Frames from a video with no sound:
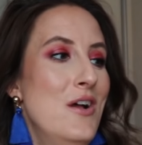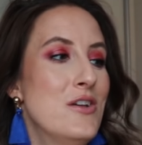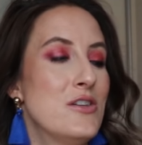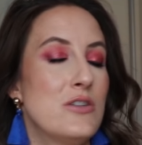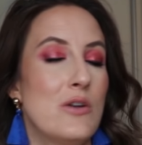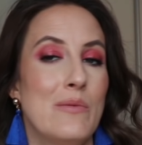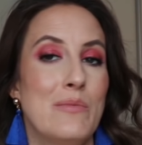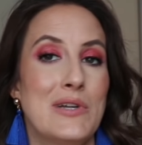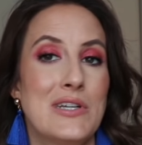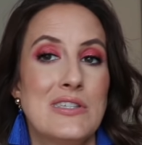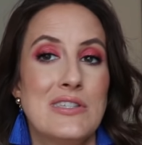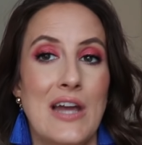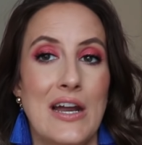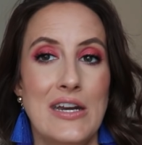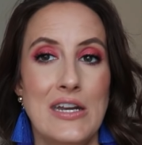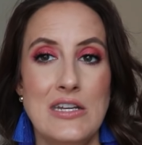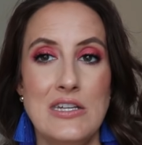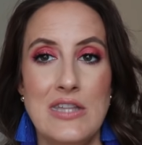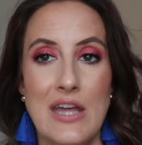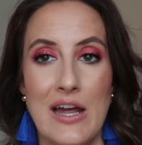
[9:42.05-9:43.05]
So I'm
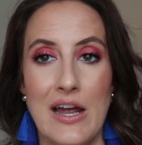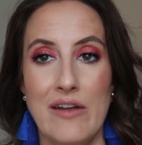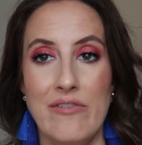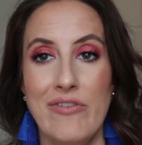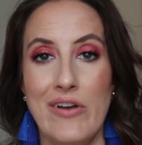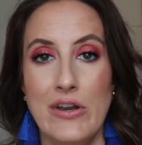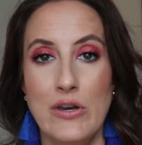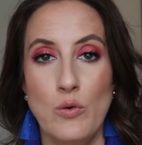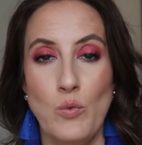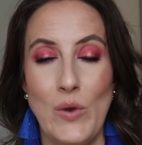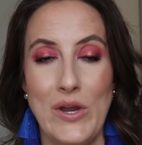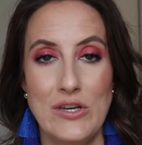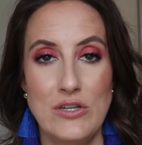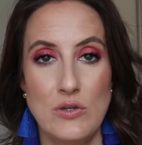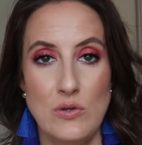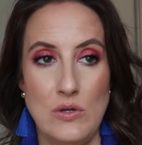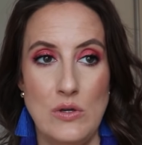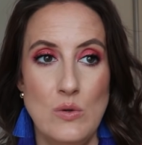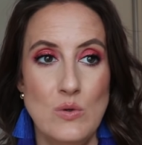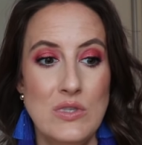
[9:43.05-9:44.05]
excited that I found a way
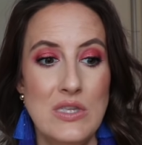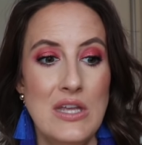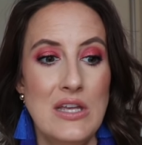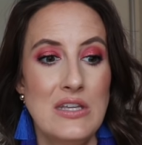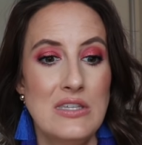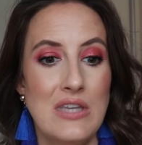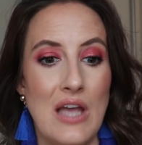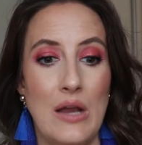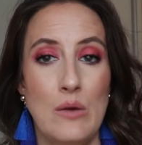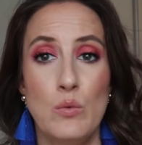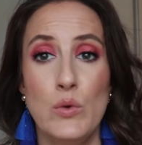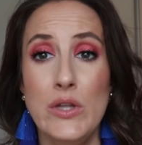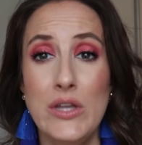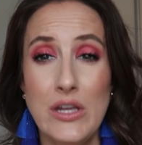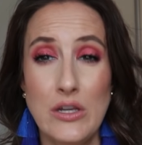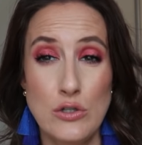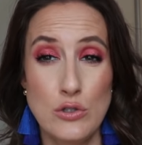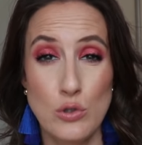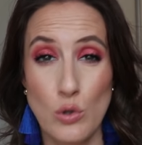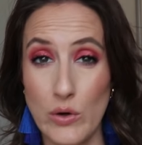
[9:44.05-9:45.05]
to use this. I
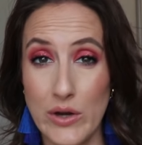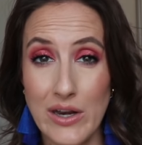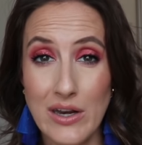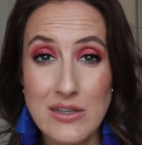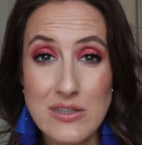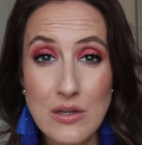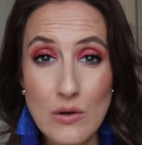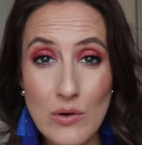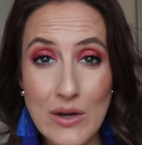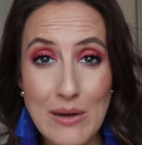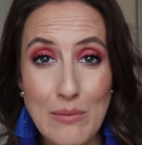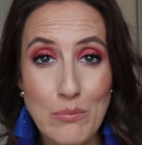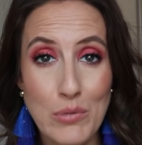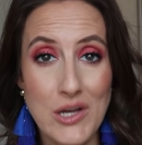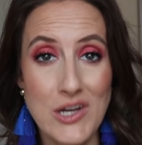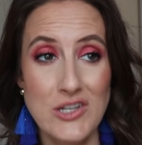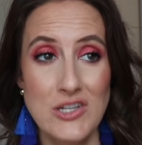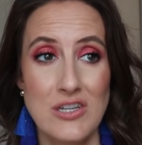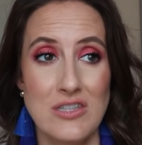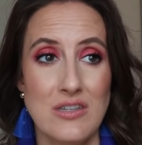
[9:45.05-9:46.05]
really enjoy it as a cream blush.